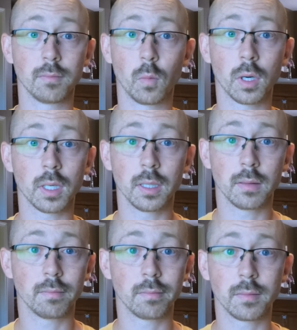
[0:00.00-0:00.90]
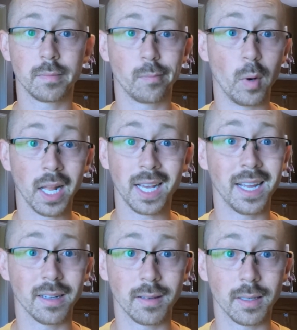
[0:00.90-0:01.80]
working when I
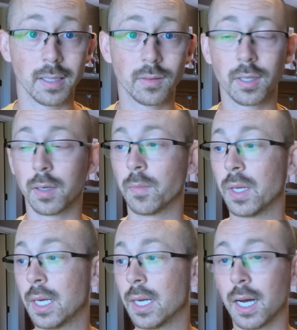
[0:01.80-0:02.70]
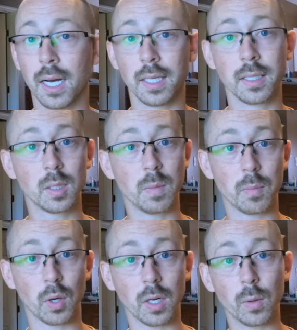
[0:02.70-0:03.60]
can on it. So uh, this has
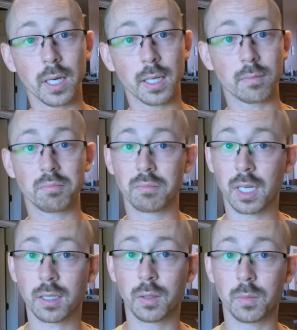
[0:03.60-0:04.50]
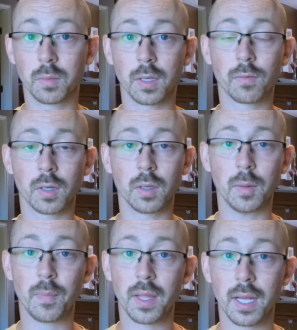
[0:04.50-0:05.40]
been pretty quick, not too
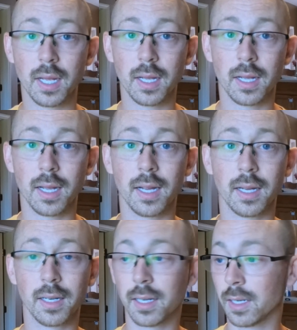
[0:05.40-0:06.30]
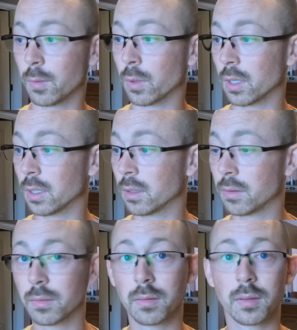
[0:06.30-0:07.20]
difficult, and uh, we're gonna
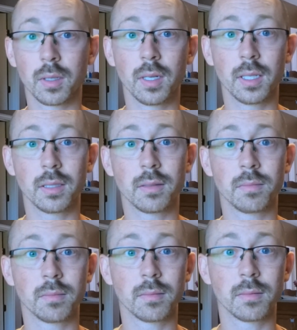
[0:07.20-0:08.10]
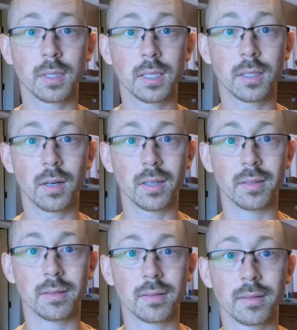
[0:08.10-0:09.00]
go ahead and get started.